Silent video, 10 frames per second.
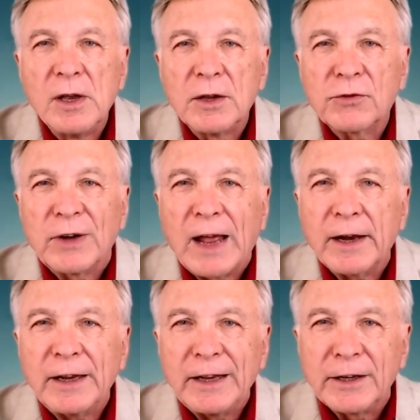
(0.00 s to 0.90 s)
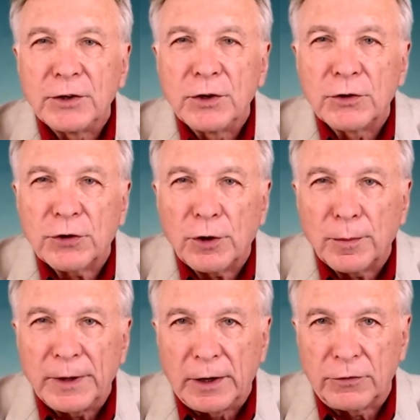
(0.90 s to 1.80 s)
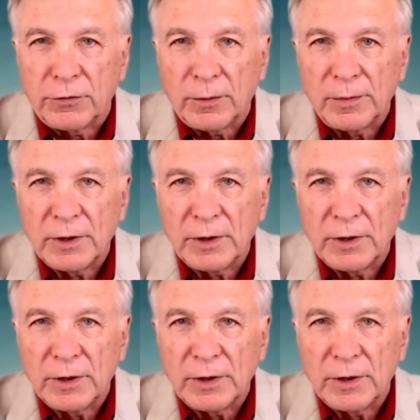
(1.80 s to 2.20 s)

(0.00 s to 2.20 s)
it's not indeterminism,